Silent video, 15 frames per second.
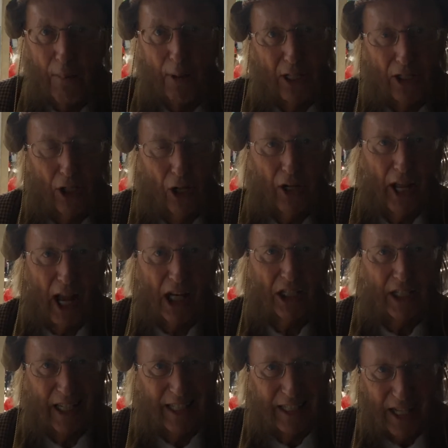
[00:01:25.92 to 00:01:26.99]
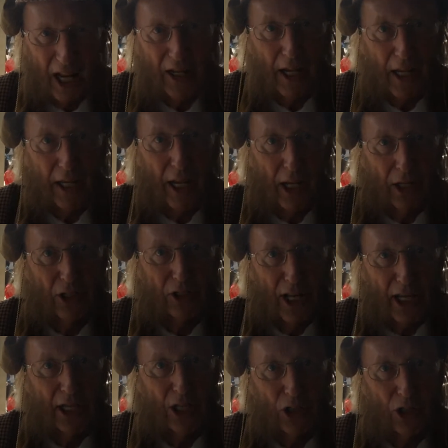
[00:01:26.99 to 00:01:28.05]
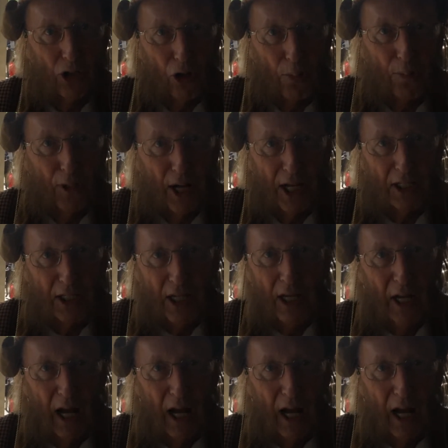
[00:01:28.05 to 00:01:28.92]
He's not actually done it yet. You're taking a short price.